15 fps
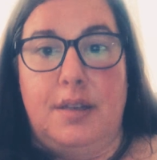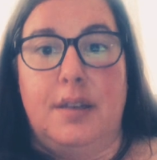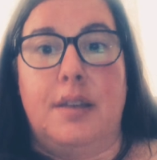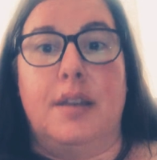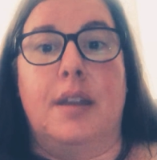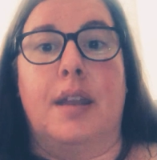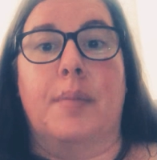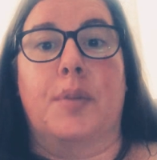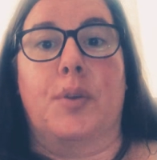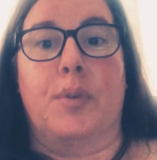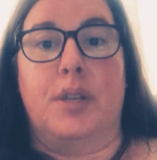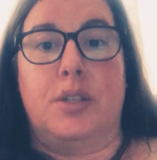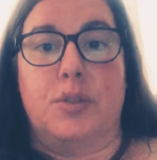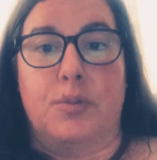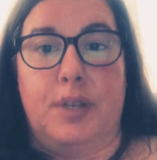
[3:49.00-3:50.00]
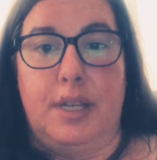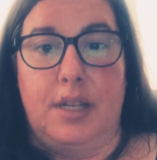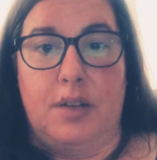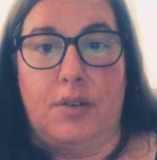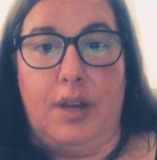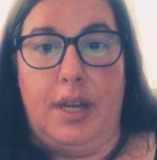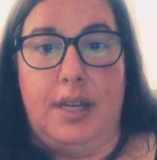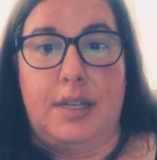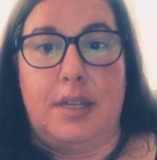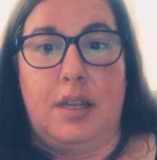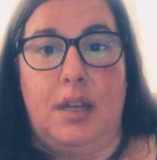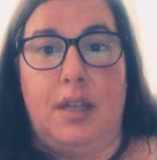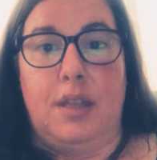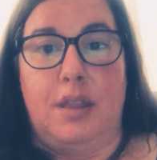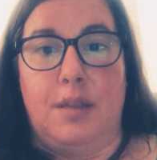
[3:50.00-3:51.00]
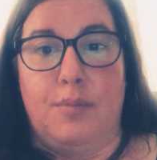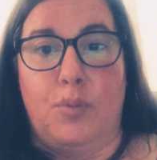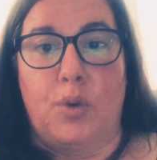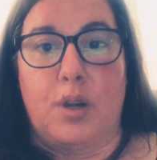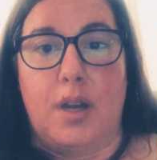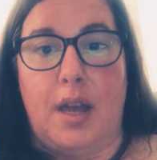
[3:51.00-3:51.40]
And I'm going to reiterate, the more